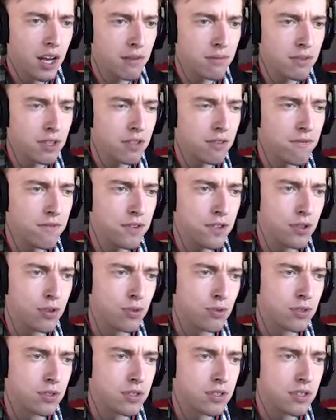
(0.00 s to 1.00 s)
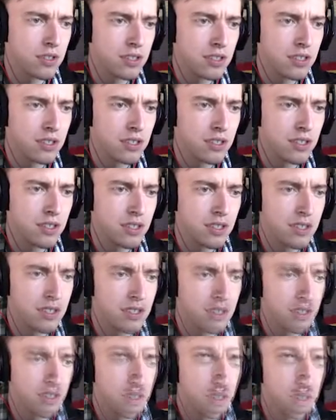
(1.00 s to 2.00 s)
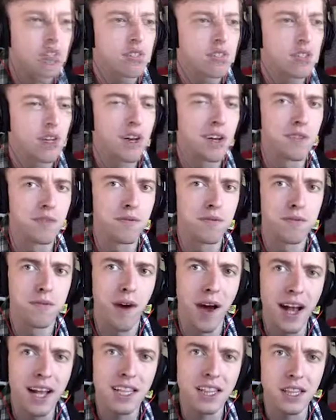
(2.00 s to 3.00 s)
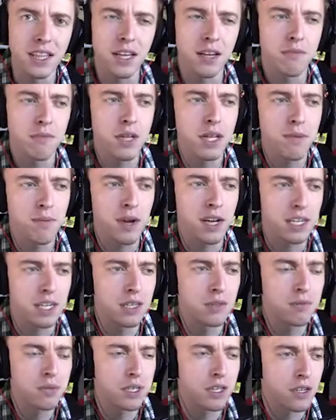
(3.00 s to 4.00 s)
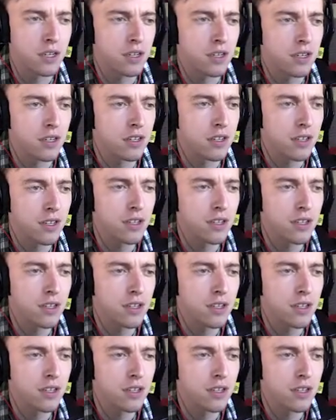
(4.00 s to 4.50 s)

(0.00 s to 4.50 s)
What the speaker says: I'm confused. God, finally I made it back up here.